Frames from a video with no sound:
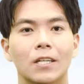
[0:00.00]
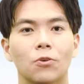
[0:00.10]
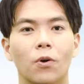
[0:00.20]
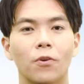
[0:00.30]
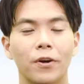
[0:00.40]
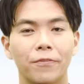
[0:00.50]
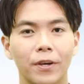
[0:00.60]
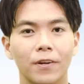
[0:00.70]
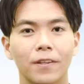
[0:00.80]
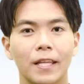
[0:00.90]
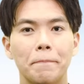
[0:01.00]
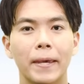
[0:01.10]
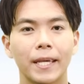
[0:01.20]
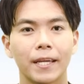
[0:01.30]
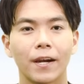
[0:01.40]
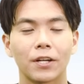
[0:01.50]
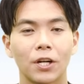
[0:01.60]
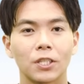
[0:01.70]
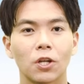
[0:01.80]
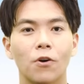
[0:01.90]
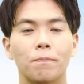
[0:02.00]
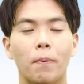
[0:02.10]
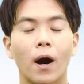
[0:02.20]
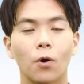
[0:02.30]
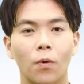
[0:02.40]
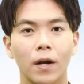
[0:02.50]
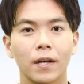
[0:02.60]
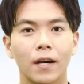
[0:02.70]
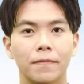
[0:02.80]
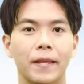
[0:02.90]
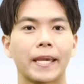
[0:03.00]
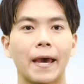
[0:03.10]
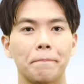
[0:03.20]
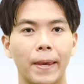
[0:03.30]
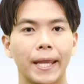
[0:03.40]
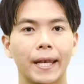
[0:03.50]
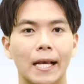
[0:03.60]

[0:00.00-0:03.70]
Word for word: We'll reveal the main characters of part 1 of the campaign